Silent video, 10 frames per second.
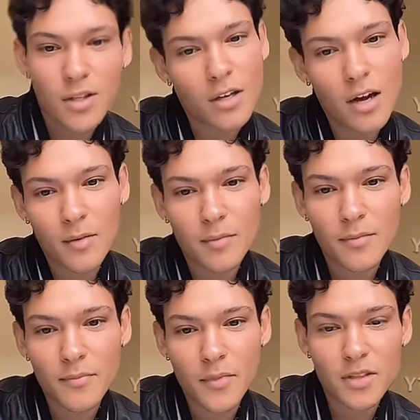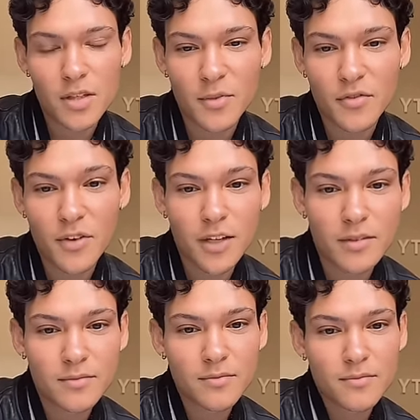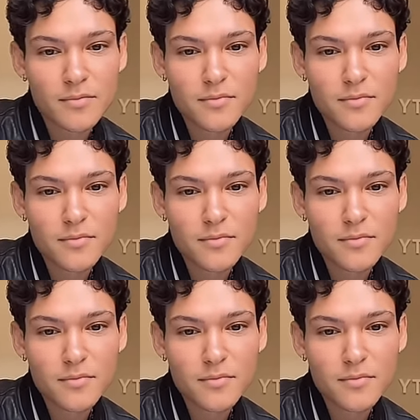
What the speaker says: It should come. It's gonna be fun.